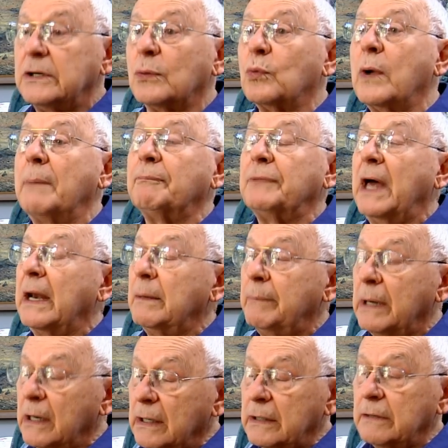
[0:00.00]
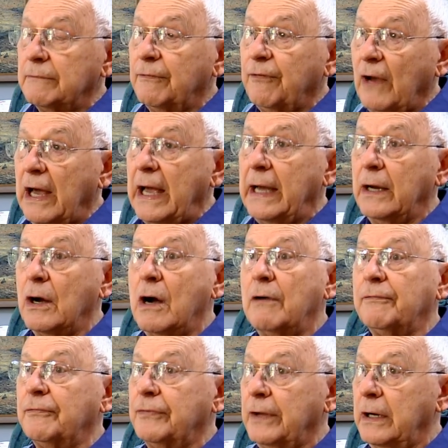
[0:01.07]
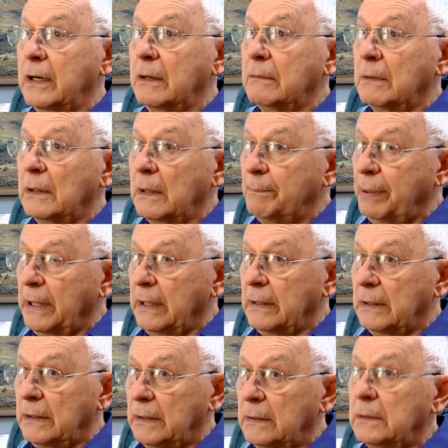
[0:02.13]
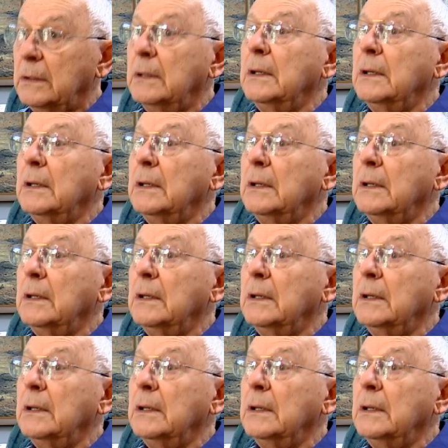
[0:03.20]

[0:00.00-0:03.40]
to rip that American flag off their lapel